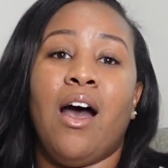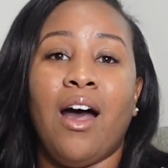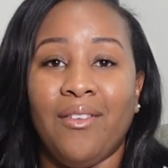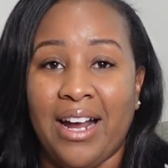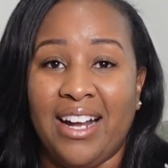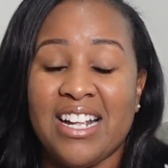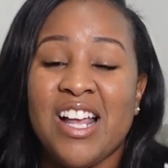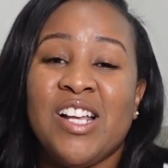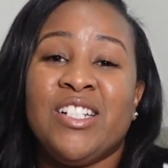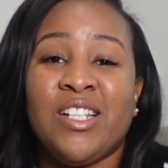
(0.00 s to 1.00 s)
All right,
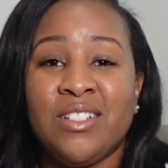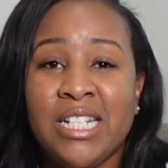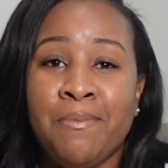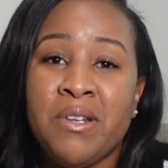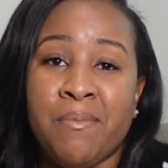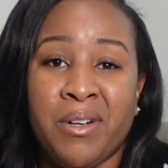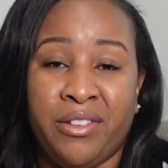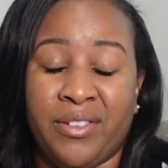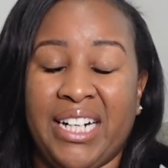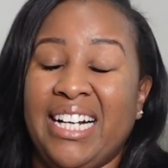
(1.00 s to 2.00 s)
so tip number
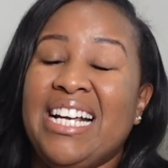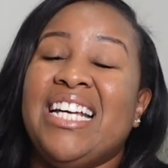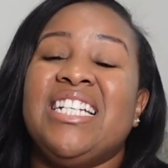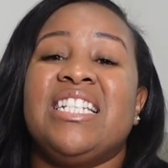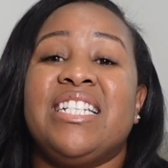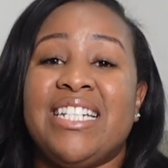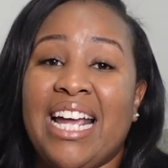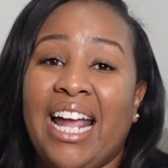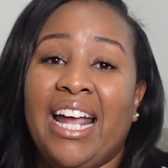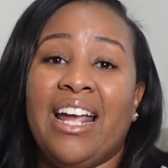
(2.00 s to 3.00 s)
3 is
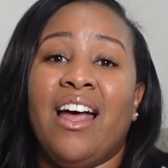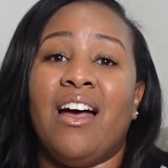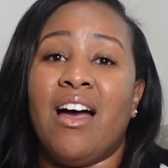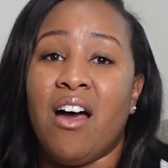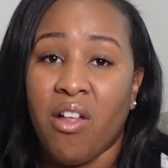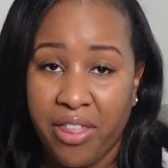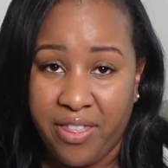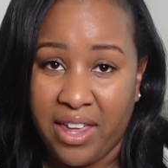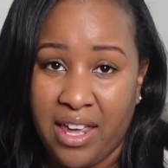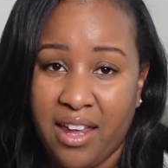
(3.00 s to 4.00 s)
stay
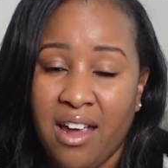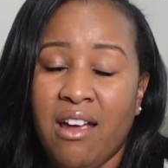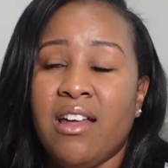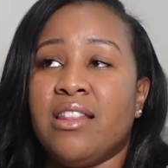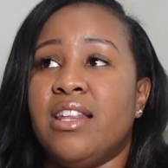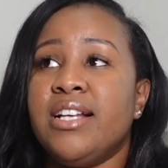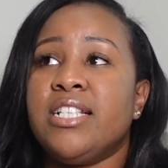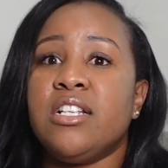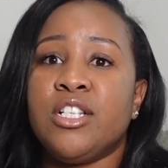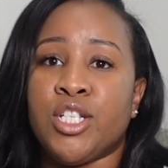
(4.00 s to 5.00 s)
healthy.
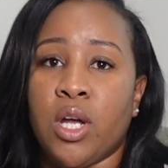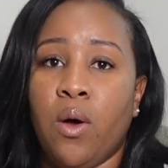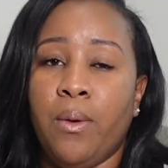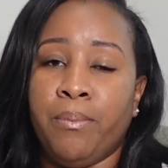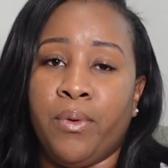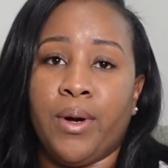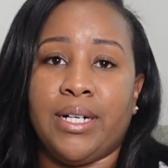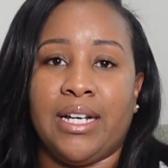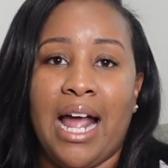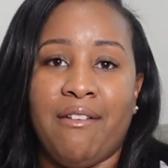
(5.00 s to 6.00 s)
This is so
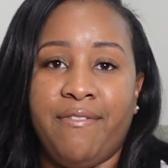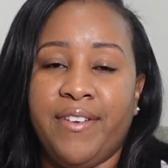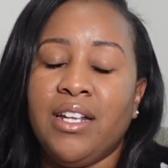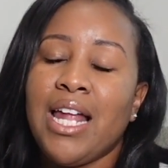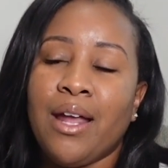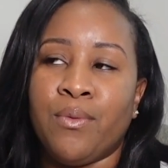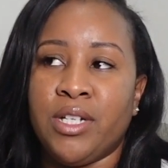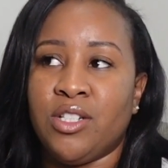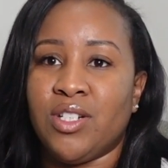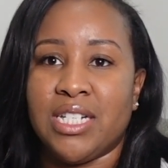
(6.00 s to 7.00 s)
important. I feel like
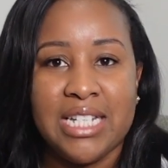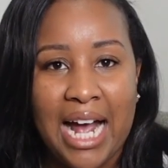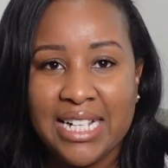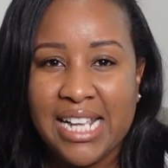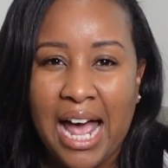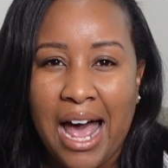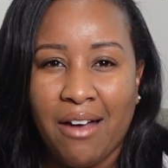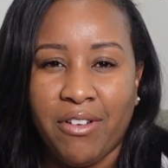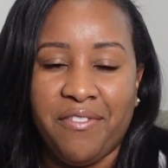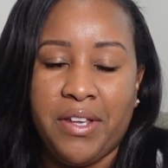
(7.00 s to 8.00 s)
when you decide to
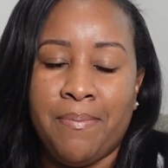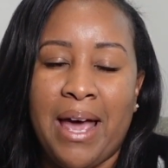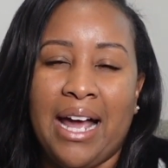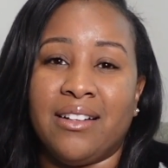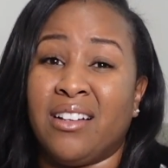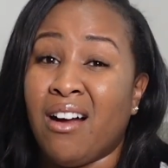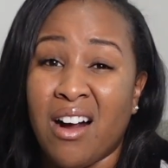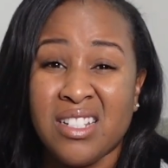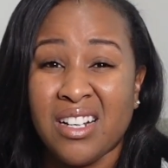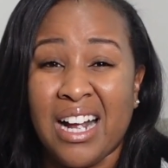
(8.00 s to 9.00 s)
have a Vbac, the
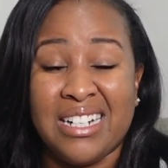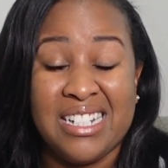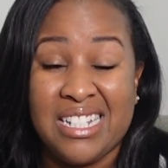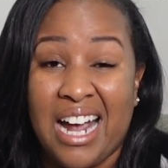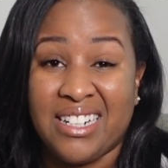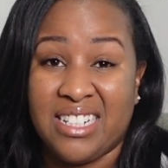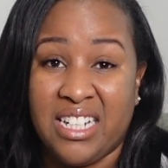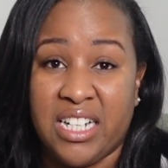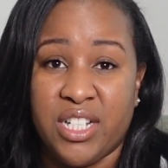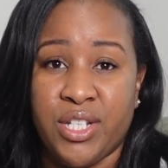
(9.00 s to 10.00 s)
cards are kind of stacked
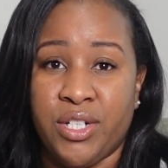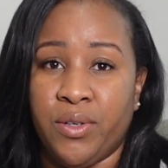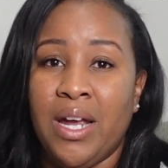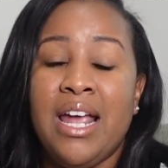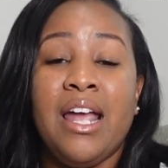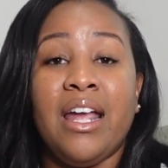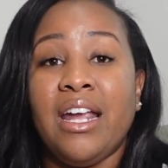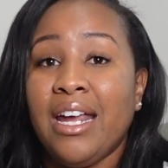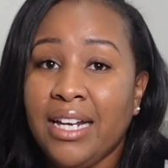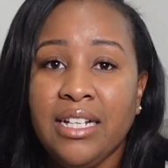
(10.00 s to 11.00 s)
against you.
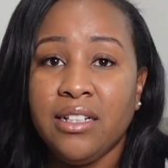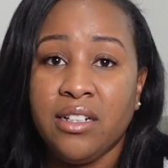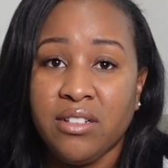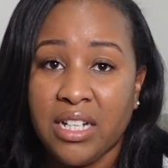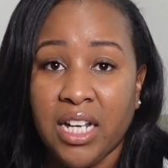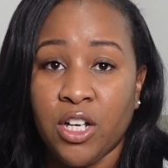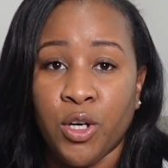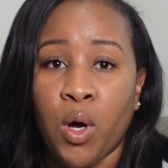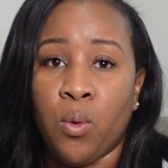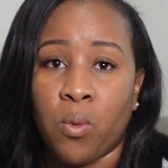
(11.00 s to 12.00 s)
Any little thing
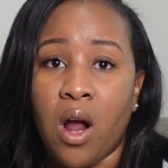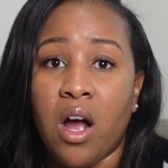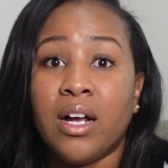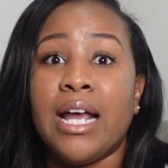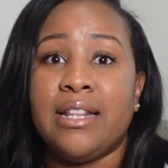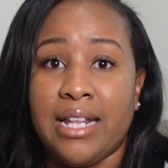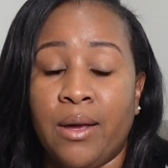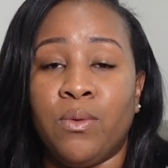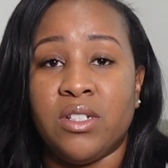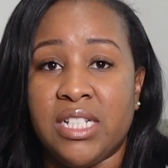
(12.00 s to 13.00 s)
could go wrong and they
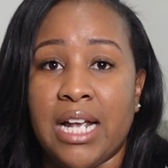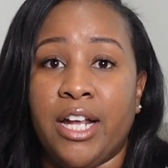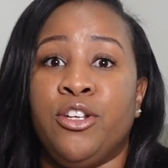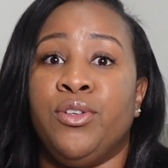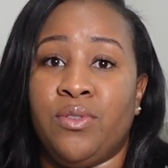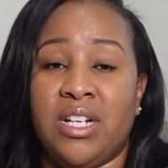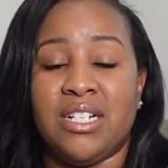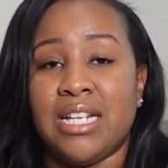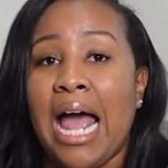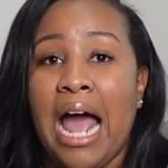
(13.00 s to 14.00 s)
will say you
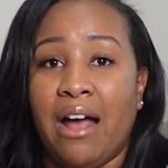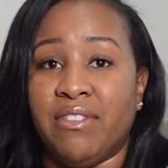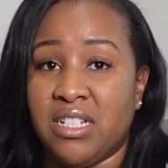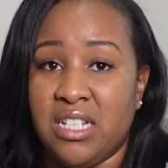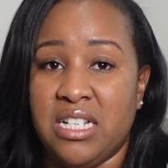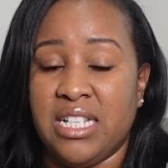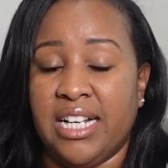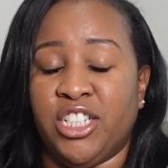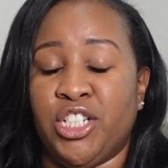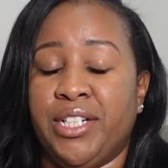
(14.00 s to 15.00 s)
need to have a
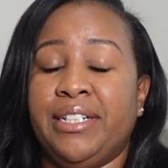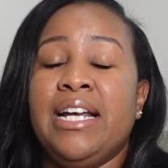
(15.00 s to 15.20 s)
C-section.